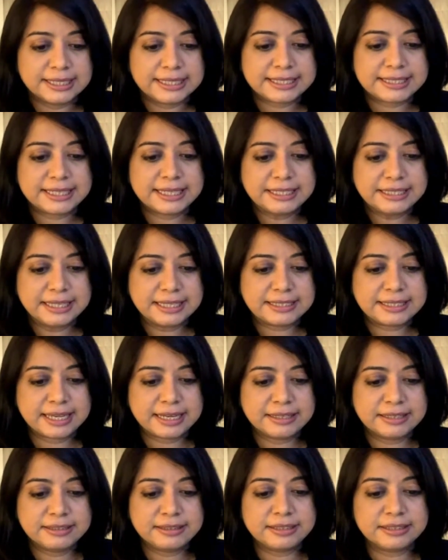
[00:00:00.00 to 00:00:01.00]
The Sensex
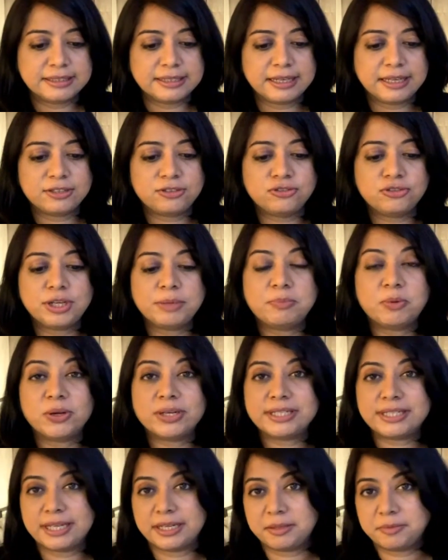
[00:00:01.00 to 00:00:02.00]
ended the day
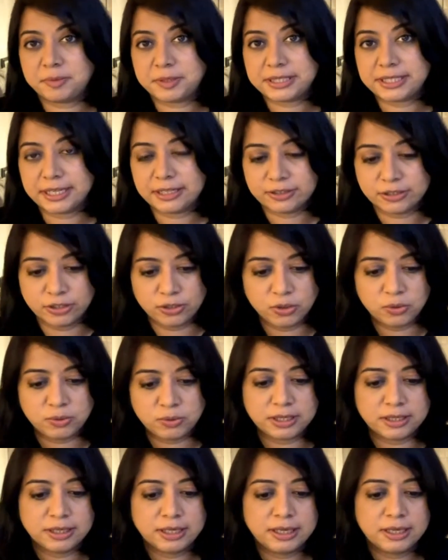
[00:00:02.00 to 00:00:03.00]
3.8%
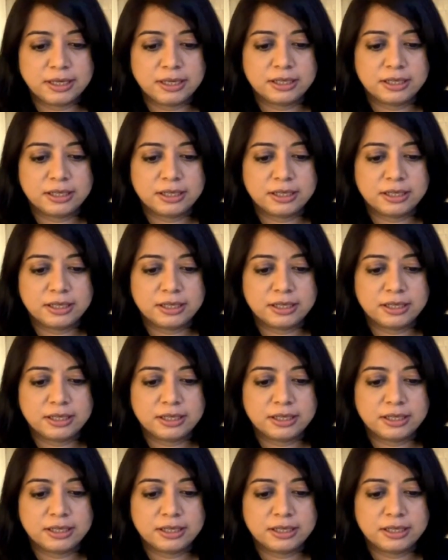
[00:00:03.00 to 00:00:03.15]
lower,